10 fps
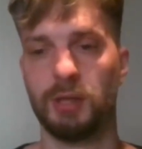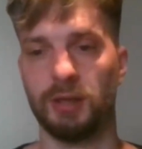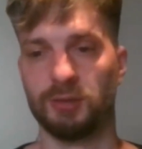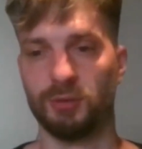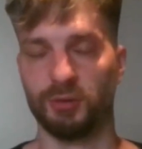
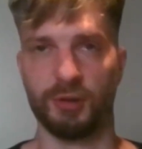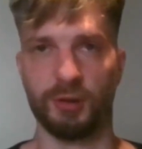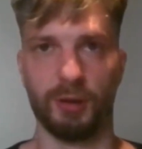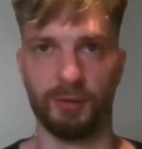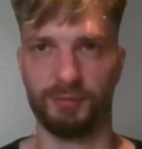there's
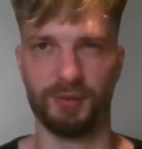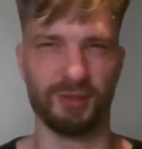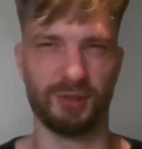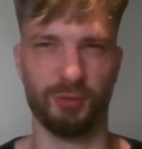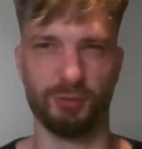also like
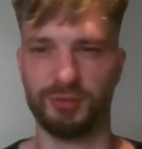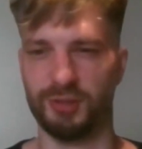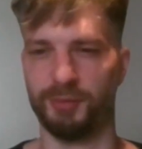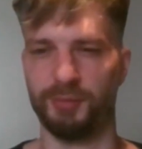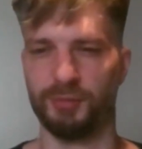physical
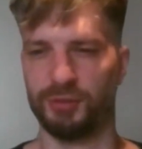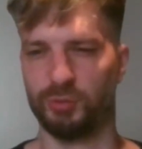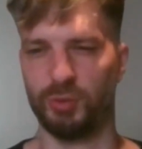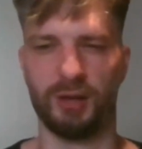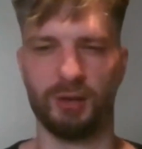symptoms as
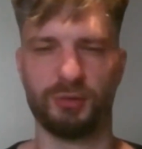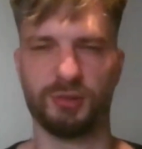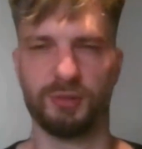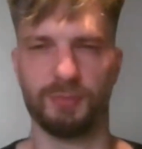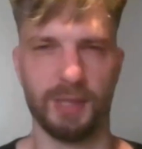well
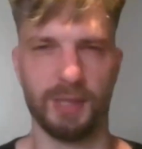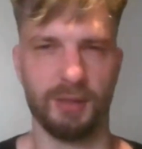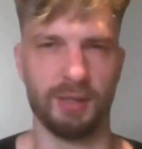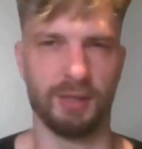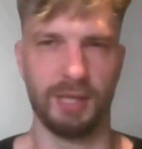
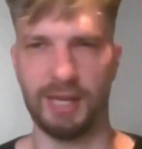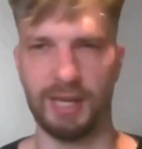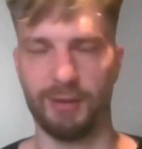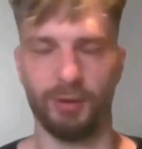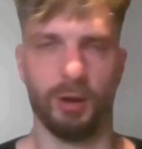in there
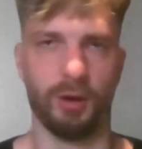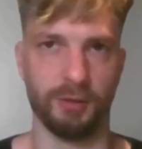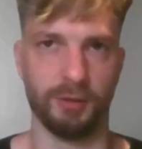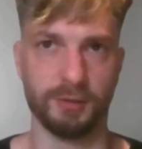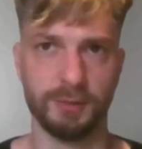
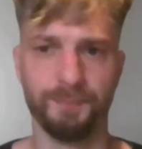outlined,